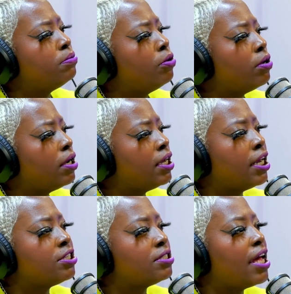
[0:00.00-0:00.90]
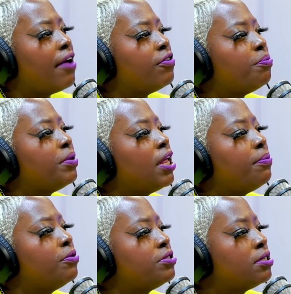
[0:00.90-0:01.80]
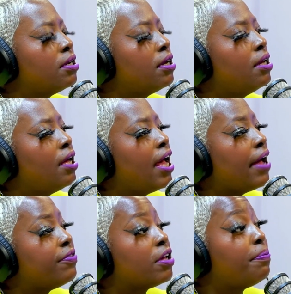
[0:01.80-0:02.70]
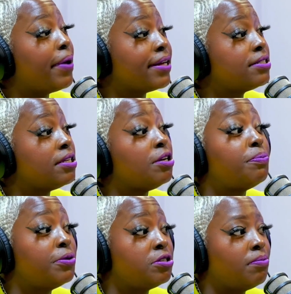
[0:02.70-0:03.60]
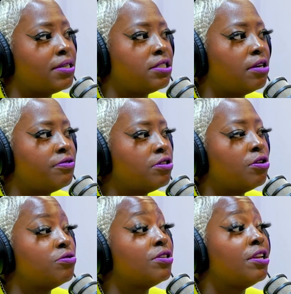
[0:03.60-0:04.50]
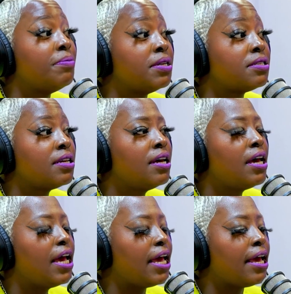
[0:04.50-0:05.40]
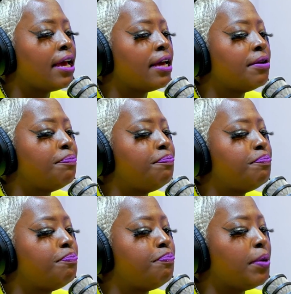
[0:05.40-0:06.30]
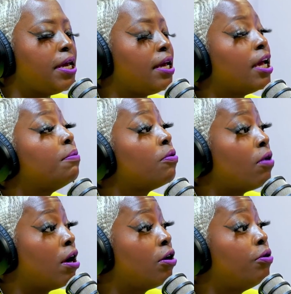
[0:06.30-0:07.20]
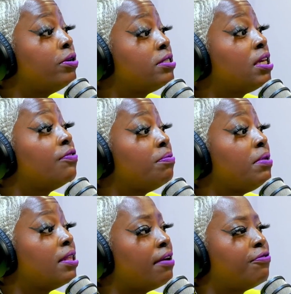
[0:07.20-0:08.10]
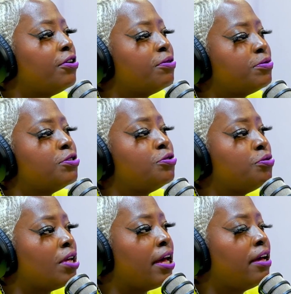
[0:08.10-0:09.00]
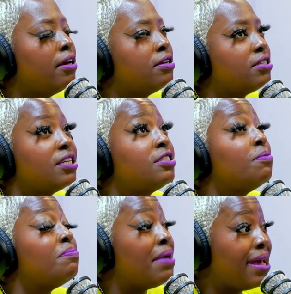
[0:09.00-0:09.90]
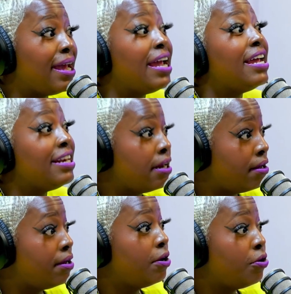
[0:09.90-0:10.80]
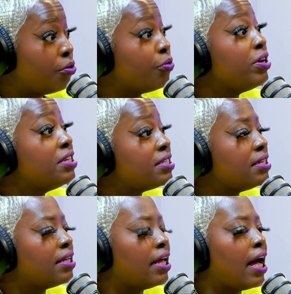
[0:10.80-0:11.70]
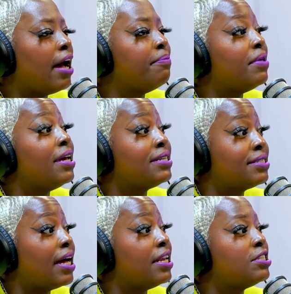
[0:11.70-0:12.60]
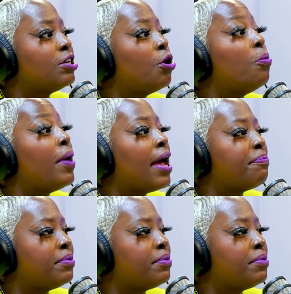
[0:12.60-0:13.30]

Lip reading: more. And I just haven't been able to have the capacity to push myself to those limits. Yeah. And being in Morocco is giving me that freedom to do that. So that's the main reason that I'm excited to go back